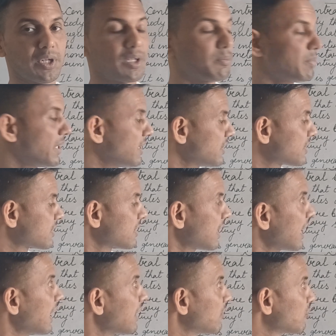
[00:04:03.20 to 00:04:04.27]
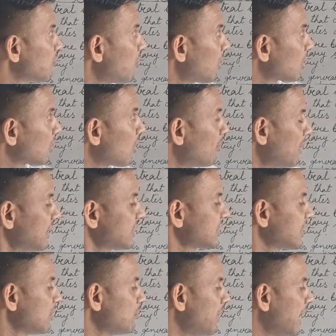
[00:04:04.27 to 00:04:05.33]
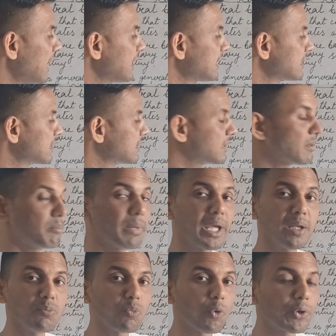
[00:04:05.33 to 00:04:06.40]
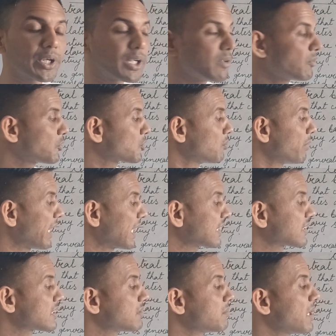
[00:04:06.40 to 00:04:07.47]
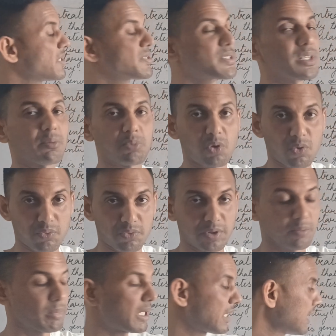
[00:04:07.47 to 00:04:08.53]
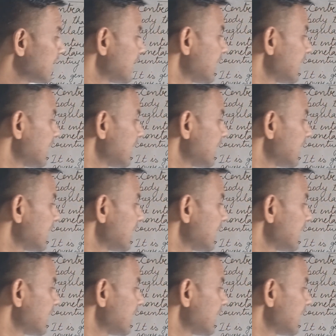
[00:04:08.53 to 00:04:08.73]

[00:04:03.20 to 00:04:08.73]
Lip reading: It means for commercial bank, the main motive to maximize the profit. But in